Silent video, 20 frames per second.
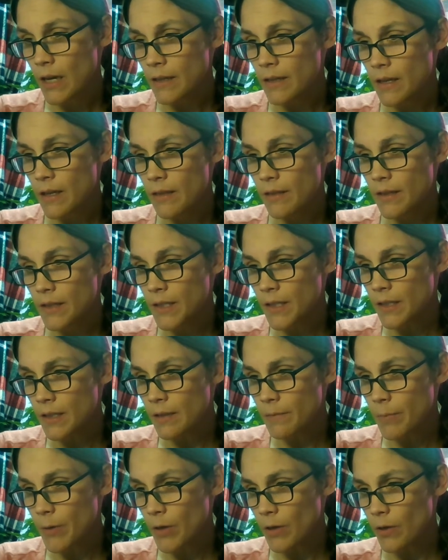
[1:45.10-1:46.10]
And then this is
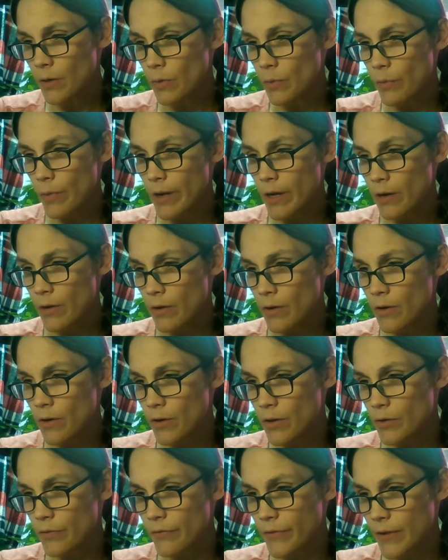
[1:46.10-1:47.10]
the part where
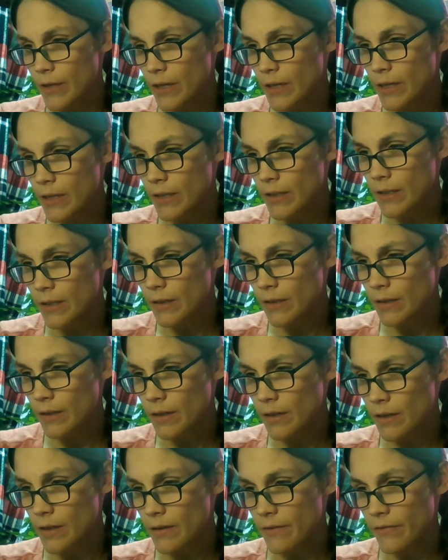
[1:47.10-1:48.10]
you've got
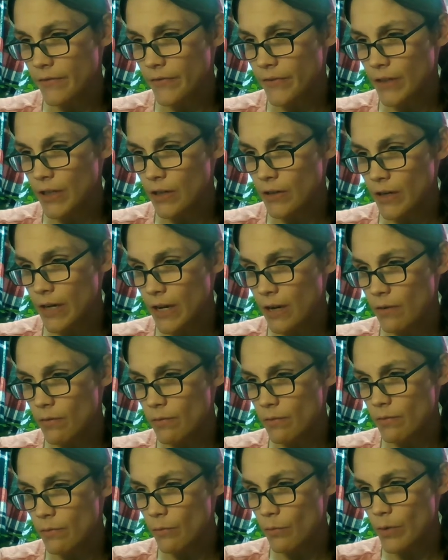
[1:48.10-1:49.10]
to figure
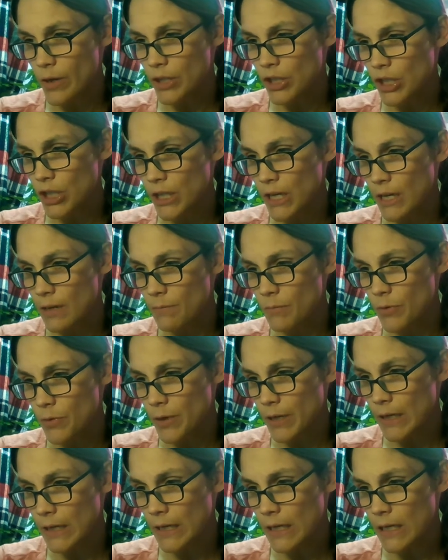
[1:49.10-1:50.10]
out which game you
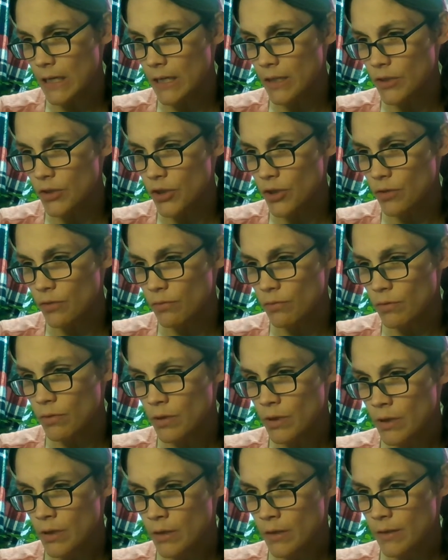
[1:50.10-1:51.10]
can get into.
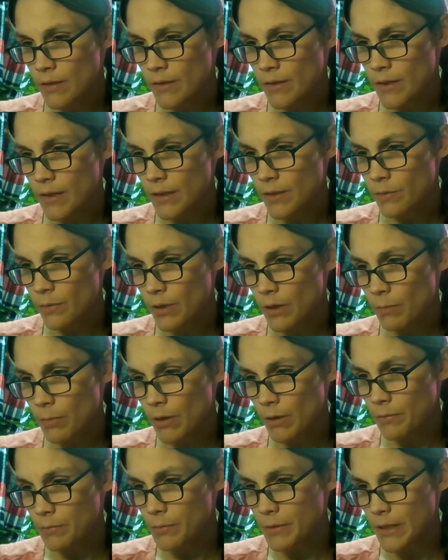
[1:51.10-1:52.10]
This one I
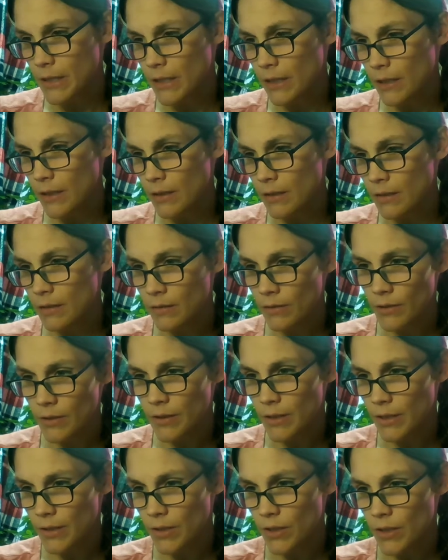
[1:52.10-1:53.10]
probably can, or
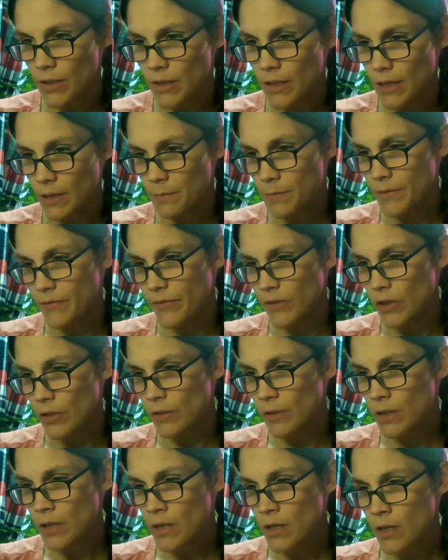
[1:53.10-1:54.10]
it tells you the game's full.
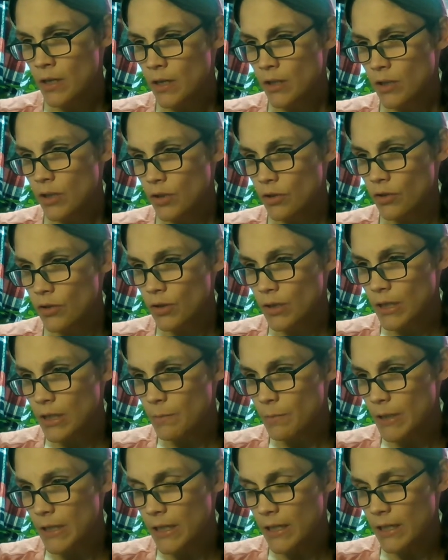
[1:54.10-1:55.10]
So you just
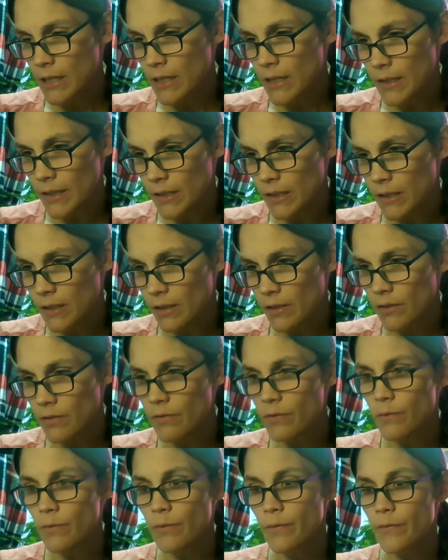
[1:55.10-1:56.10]
keep hitting these until
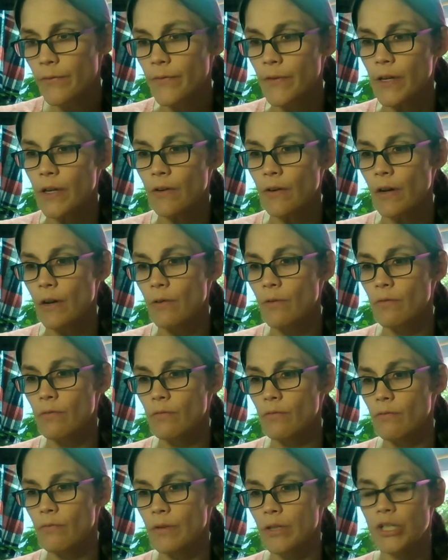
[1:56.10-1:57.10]
you figure out
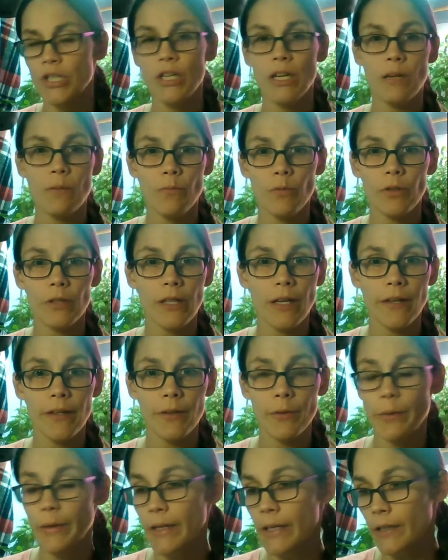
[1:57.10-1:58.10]
which game will let
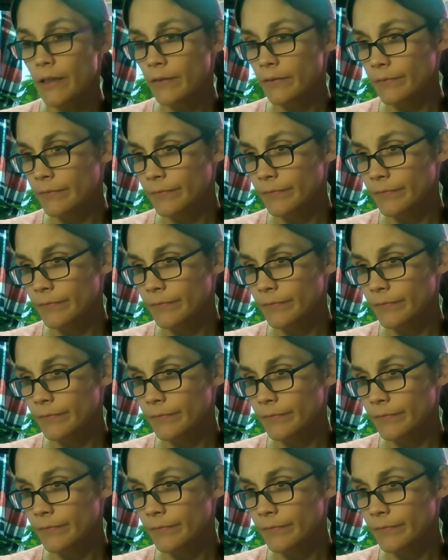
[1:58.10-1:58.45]
you in.